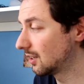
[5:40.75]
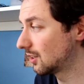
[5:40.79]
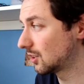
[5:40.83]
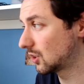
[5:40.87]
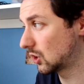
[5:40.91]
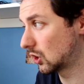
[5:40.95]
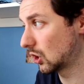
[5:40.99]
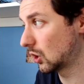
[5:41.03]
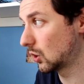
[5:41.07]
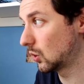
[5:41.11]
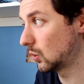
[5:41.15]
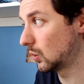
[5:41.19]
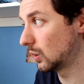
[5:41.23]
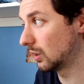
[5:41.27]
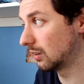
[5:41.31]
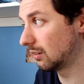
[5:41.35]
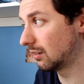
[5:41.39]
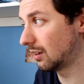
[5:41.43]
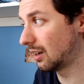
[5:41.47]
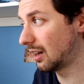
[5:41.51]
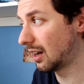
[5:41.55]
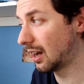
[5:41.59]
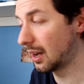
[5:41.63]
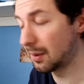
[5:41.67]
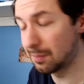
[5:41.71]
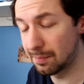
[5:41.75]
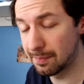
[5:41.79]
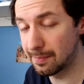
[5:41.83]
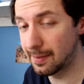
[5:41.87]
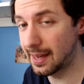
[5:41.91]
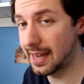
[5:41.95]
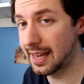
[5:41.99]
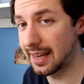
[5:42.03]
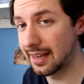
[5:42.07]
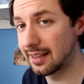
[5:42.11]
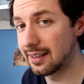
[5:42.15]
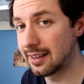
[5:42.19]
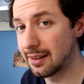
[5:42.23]
So I
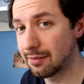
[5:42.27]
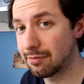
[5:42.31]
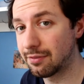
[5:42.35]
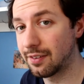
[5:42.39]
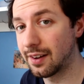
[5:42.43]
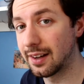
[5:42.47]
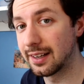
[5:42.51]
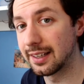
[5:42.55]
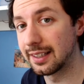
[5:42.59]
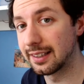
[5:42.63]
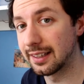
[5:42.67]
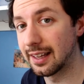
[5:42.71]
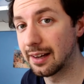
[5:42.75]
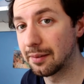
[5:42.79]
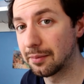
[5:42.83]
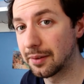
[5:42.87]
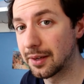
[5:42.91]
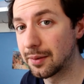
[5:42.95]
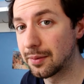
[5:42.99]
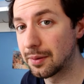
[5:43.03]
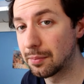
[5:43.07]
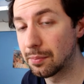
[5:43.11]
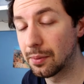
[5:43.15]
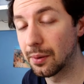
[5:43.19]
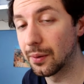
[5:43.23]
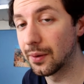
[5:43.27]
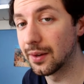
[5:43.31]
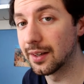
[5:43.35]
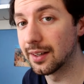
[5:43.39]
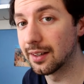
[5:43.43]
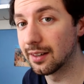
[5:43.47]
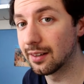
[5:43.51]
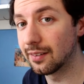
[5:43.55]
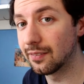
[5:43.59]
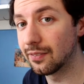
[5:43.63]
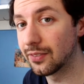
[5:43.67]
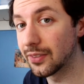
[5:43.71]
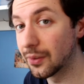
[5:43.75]
may end up finding that I'm going to be
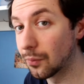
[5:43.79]
putting